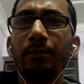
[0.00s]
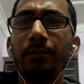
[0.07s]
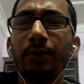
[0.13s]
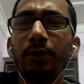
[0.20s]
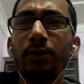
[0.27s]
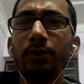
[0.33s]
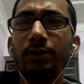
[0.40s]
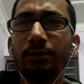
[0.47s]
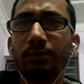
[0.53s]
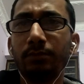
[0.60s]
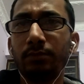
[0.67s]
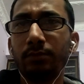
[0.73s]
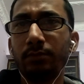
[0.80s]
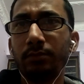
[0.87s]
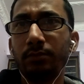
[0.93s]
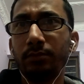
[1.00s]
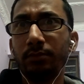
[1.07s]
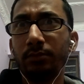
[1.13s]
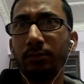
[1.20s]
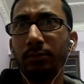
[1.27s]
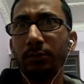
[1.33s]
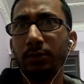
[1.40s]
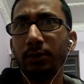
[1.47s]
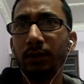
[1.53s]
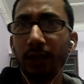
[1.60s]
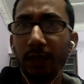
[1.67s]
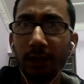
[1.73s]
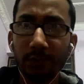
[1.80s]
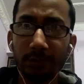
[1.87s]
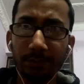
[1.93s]
because
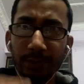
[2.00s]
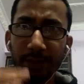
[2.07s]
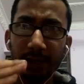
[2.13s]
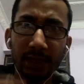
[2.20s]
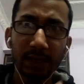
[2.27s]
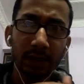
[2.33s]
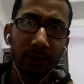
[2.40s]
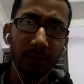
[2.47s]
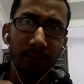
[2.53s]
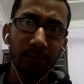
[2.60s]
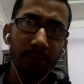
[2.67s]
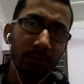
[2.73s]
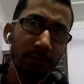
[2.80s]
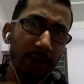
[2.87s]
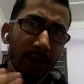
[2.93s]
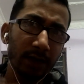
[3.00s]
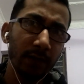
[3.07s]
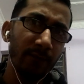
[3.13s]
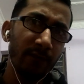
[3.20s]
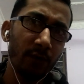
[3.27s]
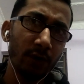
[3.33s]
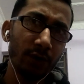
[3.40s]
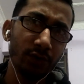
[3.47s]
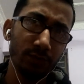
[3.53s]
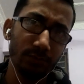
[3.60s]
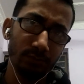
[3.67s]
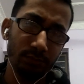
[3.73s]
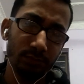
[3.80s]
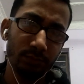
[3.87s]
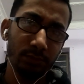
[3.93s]
it was breaking my comfort
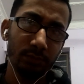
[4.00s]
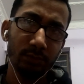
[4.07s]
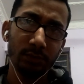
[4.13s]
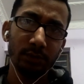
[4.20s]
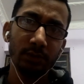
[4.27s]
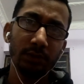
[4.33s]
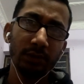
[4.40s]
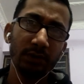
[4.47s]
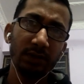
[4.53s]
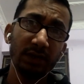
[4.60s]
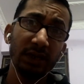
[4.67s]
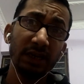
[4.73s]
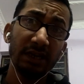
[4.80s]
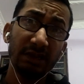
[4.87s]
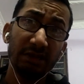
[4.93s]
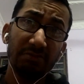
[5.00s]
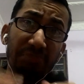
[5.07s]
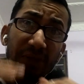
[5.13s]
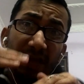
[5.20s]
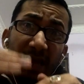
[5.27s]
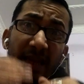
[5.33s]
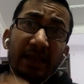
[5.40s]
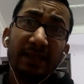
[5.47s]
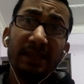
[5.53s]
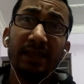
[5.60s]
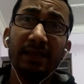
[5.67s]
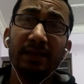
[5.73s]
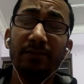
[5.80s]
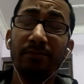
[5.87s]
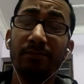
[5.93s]
zone. Pain is
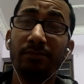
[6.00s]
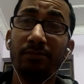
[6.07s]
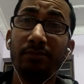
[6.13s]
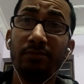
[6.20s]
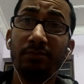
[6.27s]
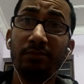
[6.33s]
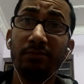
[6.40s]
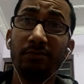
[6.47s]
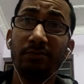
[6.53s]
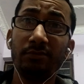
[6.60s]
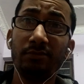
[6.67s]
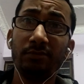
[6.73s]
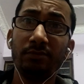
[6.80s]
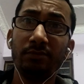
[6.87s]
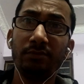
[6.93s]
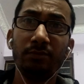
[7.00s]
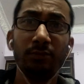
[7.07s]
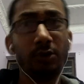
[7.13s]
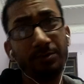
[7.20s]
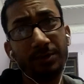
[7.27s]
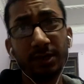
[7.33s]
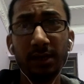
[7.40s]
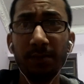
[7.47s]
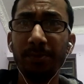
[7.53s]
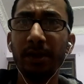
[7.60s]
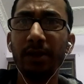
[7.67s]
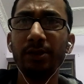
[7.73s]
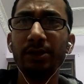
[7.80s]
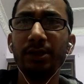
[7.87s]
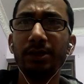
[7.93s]
there. Obviously
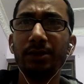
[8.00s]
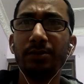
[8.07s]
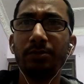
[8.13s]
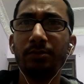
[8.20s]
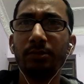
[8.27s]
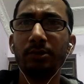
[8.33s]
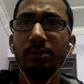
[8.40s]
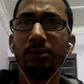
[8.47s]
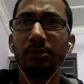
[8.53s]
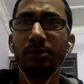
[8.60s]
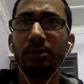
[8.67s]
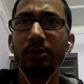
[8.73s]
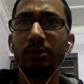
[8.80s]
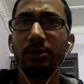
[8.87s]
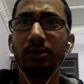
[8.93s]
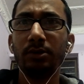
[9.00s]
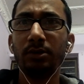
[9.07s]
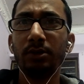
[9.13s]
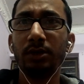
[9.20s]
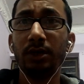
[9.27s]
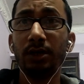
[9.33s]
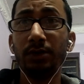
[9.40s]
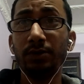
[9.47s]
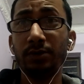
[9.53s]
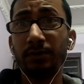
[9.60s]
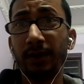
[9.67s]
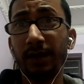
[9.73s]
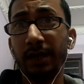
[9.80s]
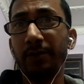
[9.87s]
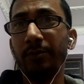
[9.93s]
pain is there. Continuous
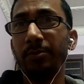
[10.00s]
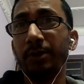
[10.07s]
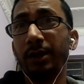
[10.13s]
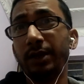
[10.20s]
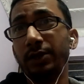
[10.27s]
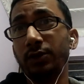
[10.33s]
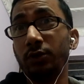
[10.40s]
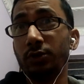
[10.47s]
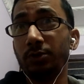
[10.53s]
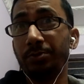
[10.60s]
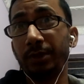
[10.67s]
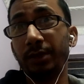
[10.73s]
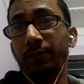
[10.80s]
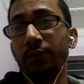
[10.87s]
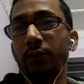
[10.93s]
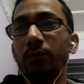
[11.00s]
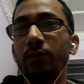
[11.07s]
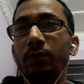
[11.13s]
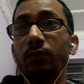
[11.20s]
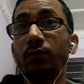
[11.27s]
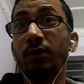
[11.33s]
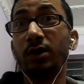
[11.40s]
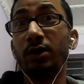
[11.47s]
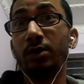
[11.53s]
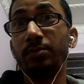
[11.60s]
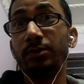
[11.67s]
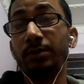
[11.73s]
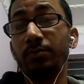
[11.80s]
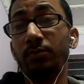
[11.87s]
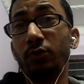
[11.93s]
fighting mind is also painful work. One
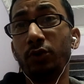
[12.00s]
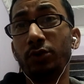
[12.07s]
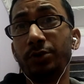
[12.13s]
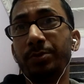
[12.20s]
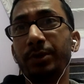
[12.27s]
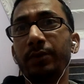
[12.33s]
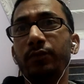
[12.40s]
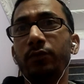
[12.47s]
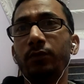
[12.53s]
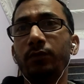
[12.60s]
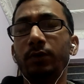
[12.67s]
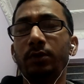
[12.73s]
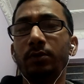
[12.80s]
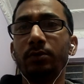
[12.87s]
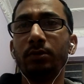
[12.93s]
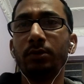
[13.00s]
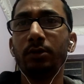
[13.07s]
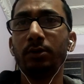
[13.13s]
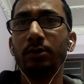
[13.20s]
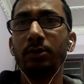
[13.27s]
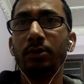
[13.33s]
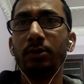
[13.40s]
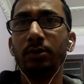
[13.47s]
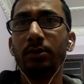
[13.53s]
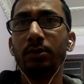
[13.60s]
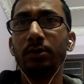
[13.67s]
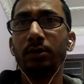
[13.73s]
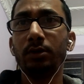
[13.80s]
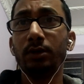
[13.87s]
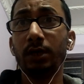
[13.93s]
of the most painful works.
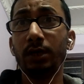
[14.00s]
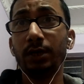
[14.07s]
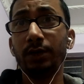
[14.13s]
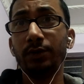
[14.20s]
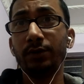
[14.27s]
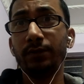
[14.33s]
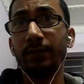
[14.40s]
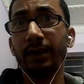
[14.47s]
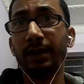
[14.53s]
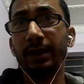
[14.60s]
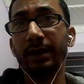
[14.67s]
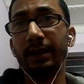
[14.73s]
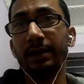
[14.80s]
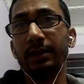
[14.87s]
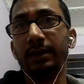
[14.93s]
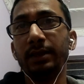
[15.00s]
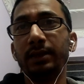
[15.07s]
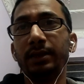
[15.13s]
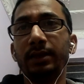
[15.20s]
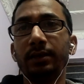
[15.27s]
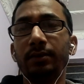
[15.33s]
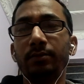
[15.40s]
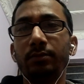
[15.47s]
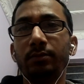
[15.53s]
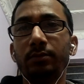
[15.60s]
Continuous fighting and thinking.